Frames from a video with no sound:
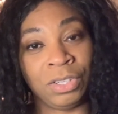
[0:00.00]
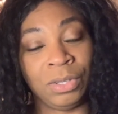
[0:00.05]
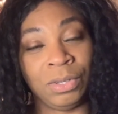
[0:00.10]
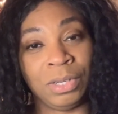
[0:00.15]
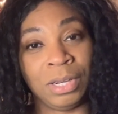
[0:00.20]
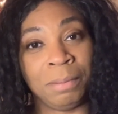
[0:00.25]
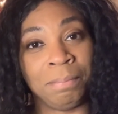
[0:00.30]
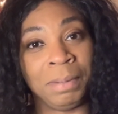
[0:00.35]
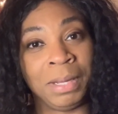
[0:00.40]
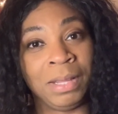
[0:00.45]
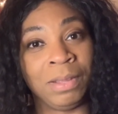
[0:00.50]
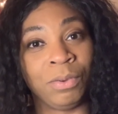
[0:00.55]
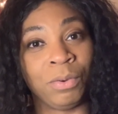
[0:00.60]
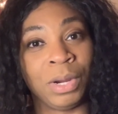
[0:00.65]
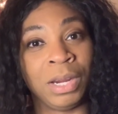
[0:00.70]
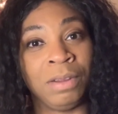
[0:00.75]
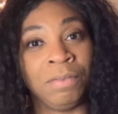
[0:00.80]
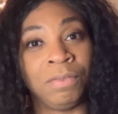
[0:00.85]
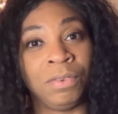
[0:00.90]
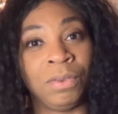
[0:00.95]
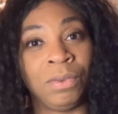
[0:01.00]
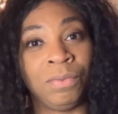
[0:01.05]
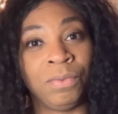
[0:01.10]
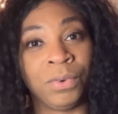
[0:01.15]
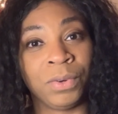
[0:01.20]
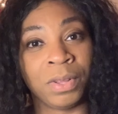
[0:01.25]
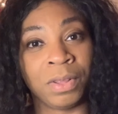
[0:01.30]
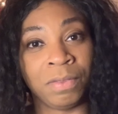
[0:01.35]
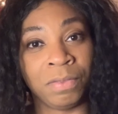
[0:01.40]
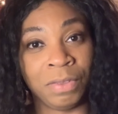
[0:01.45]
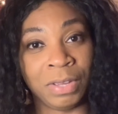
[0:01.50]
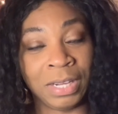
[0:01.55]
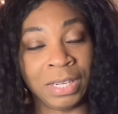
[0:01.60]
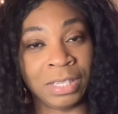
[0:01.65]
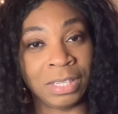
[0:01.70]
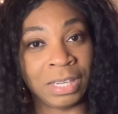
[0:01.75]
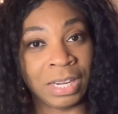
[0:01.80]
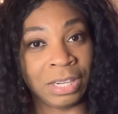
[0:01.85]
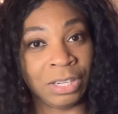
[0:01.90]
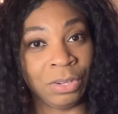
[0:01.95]
and be grateful for the
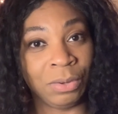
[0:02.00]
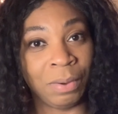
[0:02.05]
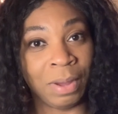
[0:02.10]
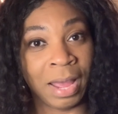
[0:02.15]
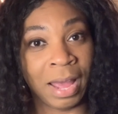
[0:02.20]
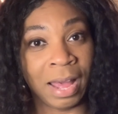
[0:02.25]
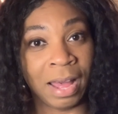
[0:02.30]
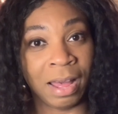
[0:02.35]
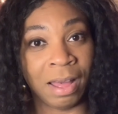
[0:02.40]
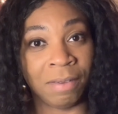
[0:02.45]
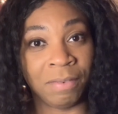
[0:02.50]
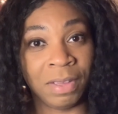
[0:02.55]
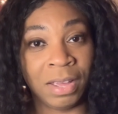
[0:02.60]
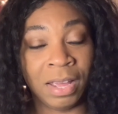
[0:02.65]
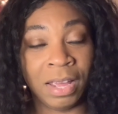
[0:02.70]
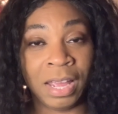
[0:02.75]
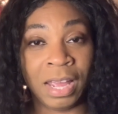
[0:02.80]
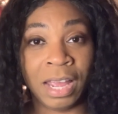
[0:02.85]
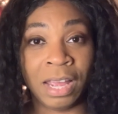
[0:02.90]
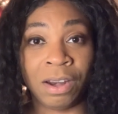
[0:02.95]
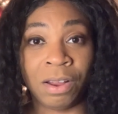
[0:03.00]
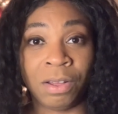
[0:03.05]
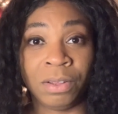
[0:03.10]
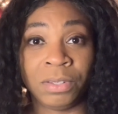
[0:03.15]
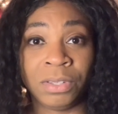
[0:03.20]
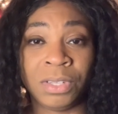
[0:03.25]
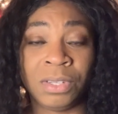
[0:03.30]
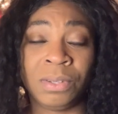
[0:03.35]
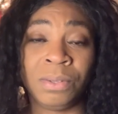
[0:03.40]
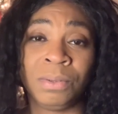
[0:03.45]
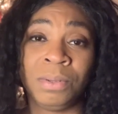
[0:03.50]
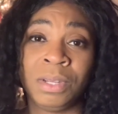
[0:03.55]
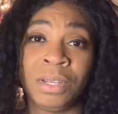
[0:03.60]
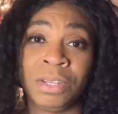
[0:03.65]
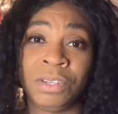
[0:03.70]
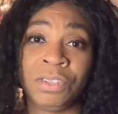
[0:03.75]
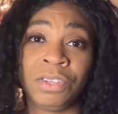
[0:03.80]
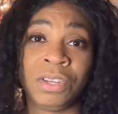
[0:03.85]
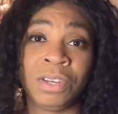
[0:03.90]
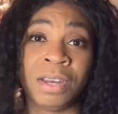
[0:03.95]
things that you have, and also
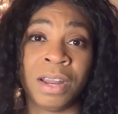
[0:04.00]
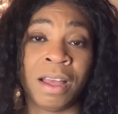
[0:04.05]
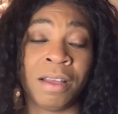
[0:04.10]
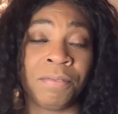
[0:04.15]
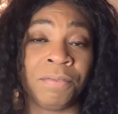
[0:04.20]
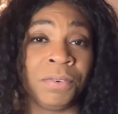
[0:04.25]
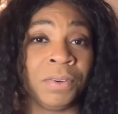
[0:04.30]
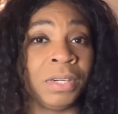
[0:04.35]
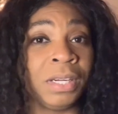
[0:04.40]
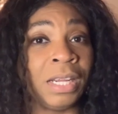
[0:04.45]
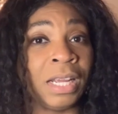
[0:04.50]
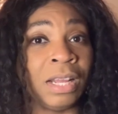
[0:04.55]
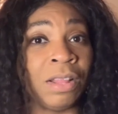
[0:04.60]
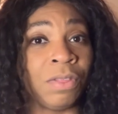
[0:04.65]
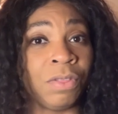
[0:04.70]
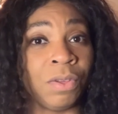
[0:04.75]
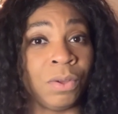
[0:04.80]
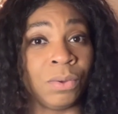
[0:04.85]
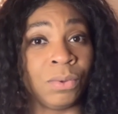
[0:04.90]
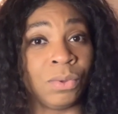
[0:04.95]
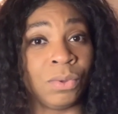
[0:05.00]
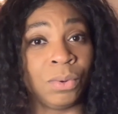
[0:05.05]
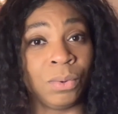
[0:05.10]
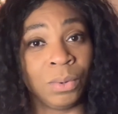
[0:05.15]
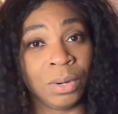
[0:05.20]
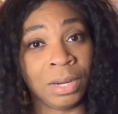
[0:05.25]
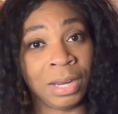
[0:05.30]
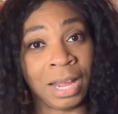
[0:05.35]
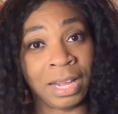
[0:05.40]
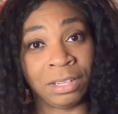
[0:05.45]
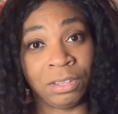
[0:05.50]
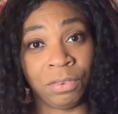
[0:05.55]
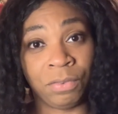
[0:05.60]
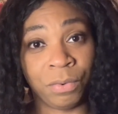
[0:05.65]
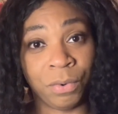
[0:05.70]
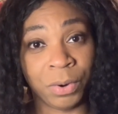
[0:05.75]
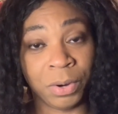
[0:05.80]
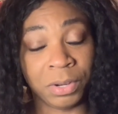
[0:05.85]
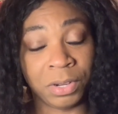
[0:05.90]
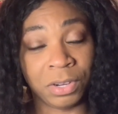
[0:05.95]
to not forget those who are less
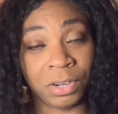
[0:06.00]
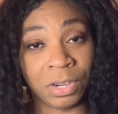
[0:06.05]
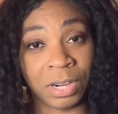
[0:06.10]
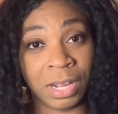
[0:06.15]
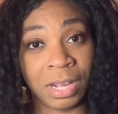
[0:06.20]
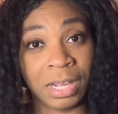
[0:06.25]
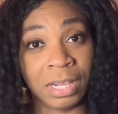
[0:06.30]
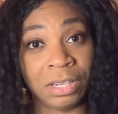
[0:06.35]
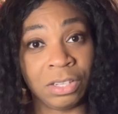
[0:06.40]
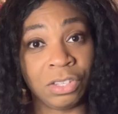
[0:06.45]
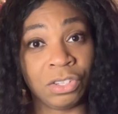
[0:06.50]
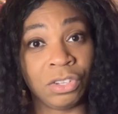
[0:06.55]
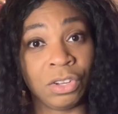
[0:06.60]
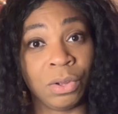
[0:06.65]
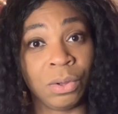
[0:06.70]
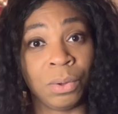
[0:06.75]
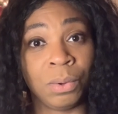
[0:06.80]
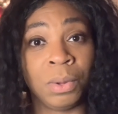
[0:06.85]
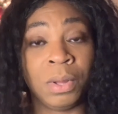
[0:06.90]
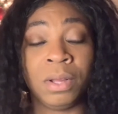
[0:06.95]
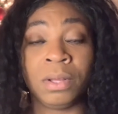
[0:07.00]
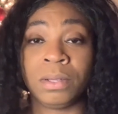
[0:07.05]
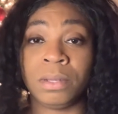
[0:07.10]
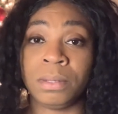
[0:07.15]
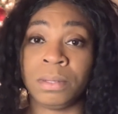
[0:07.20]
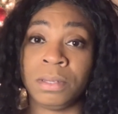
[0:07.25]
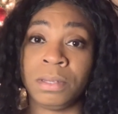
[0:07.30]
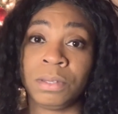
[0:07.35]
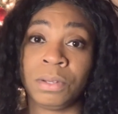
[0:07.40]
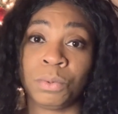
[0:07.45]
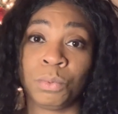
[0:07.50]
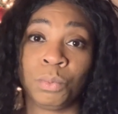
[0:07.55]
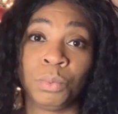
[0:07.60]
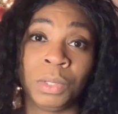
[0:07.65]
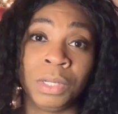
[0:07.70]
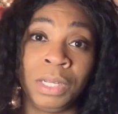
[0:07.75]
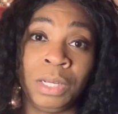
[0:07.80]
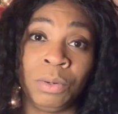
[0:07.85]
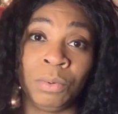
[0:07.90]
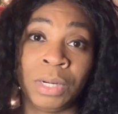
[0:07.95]
fortunate. So this is a
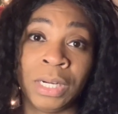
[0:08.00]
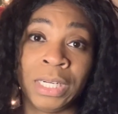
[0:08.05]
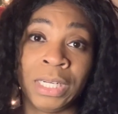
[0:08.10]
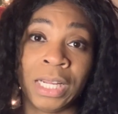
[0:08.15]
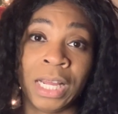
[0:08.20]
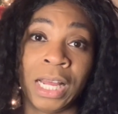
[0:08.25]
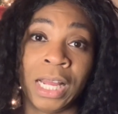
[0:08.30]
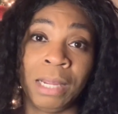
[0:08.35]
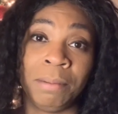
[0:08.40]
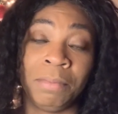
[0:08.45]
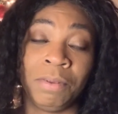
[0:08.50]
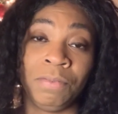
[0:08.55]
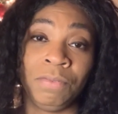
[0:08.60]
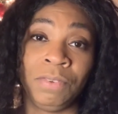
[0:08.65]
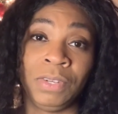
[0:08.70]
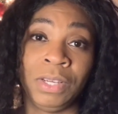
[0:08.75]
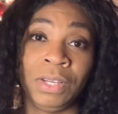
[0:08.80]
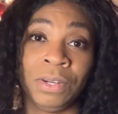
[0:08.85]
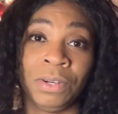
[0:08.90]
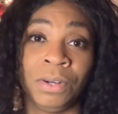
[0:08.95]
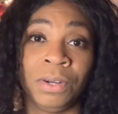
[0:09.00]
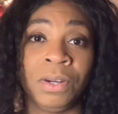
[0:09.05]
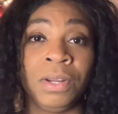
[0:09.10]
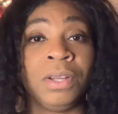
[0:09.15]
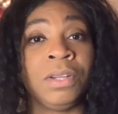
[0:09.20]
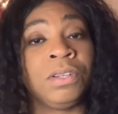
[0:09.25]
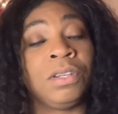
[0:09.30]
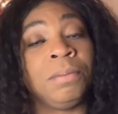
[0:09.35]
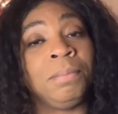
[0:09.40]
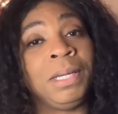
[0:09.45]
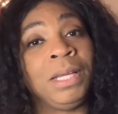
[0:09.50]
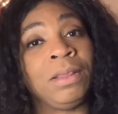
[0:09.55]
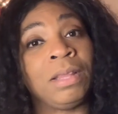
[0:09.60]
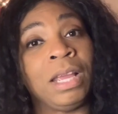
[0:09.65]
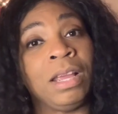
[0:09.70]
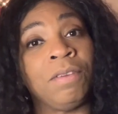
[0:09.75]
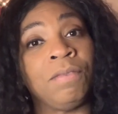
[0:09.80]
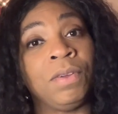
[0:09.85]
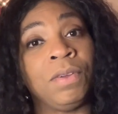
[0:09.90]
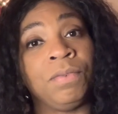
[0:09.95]
really great time of year to be
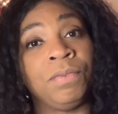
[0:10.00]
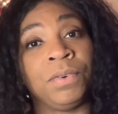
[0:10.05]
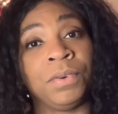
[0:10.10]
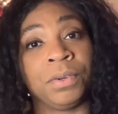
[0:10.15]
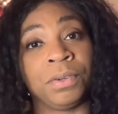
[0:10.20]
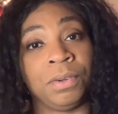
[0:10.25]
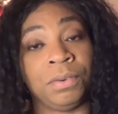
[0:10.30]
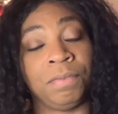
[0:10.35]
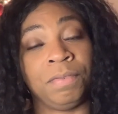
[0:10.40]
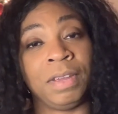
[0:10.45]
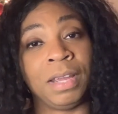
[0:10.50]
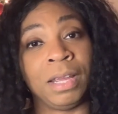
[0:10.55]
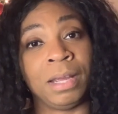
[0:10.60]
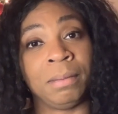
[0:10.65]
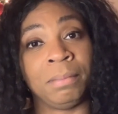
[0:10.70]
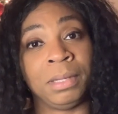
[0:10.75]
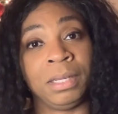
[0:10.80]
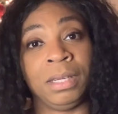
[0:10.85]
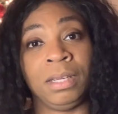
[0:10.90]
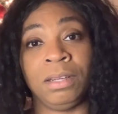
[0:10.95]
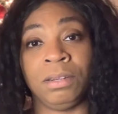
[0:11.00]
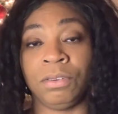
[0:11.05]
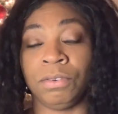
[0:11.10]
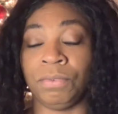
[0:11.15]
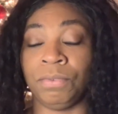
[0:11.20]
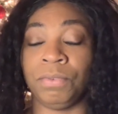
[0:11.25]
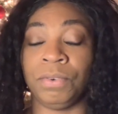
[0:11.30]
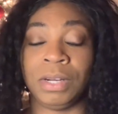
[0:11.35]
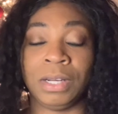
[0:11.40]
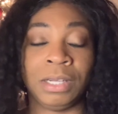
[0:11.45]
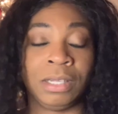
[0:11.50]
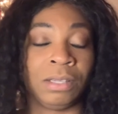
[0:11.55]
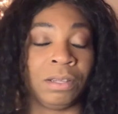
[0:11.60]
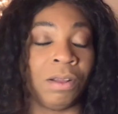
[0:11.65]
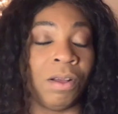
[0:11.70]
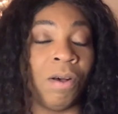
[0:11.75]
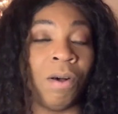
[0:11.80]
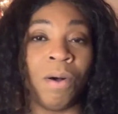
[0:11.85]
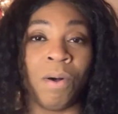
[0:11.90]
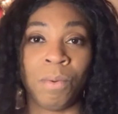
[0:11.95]
thankful for your family and your friends
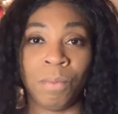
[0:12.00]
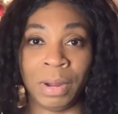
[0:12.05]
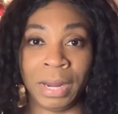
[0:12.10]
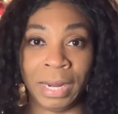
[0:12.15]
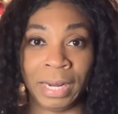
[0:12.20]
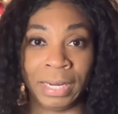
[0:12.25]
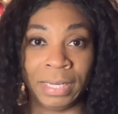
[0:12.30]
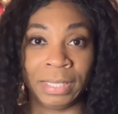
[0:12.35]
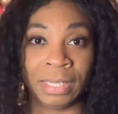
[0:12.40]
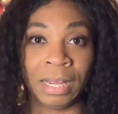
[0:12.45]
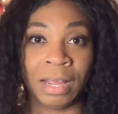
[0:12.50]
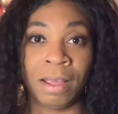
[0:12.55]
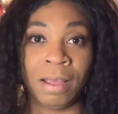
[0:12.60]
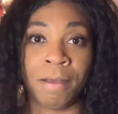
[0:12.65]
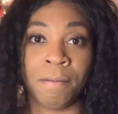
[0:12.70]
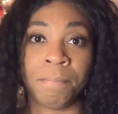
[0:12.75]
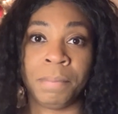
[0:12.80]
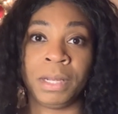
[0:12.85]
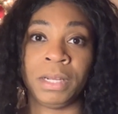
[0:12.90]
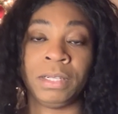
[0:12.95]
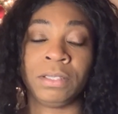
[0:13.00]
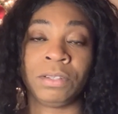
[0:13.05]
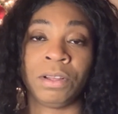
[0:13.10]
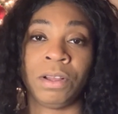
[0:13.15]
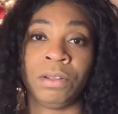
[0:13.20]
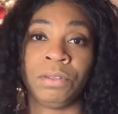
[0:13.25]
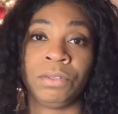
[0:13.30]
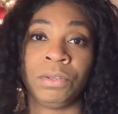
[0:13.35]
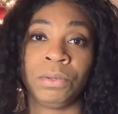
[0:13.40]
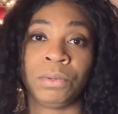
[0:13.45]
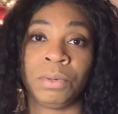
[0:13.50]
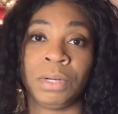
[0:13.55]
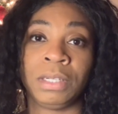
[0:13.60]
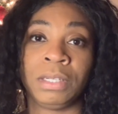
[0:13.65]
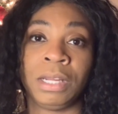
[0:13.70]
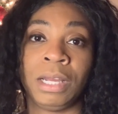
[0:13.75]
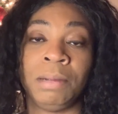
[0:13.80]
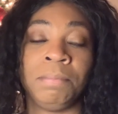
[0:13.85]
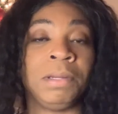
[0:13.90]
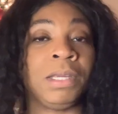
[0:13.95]
always, but it's also a great
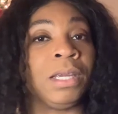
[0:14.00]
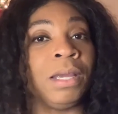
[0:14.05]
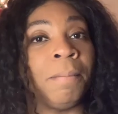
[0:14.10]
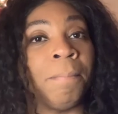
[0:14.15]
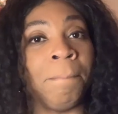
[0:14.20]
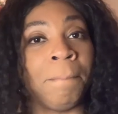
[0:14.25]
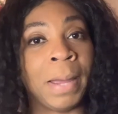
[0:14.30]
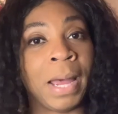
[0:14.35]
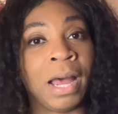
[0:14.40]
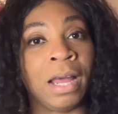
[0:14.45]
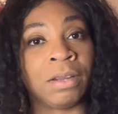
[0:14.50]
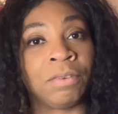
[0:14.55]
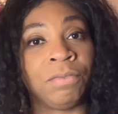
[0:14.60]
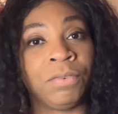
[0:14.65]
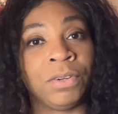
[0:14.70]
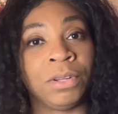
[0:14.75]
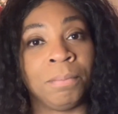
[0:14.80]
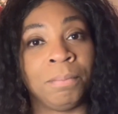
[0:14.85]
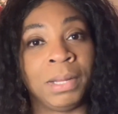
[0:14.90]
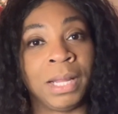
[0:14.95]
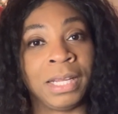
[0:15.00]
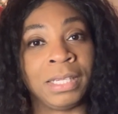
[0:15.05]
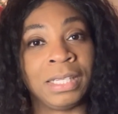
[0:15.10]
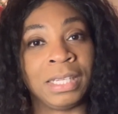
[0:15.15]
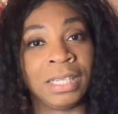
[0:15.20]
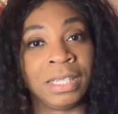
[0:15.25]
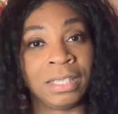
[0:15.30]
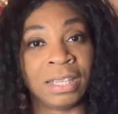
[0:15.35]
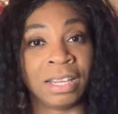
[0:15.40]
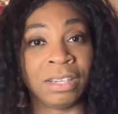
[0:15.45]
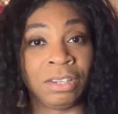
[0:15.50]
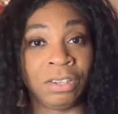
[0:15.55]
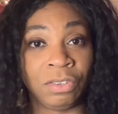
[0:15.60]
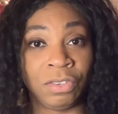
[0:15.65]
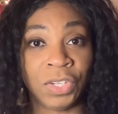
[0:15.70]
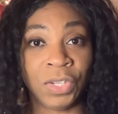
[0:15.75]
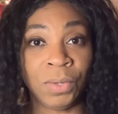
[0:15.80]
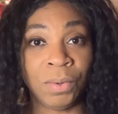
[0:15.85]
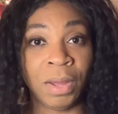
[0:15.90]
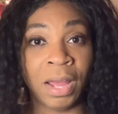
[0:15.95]
time to give back for the blessings that you
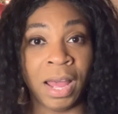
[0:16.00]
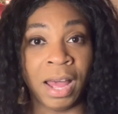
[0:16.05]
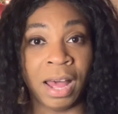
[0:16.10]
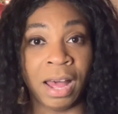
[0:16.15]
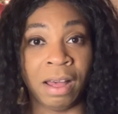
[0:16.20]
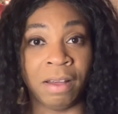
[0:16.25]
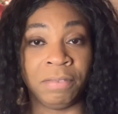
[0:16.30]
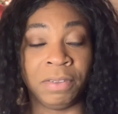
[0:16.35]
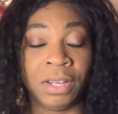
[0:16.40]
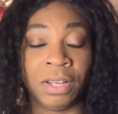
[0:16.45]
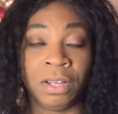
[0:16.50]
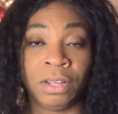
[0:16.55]
do have.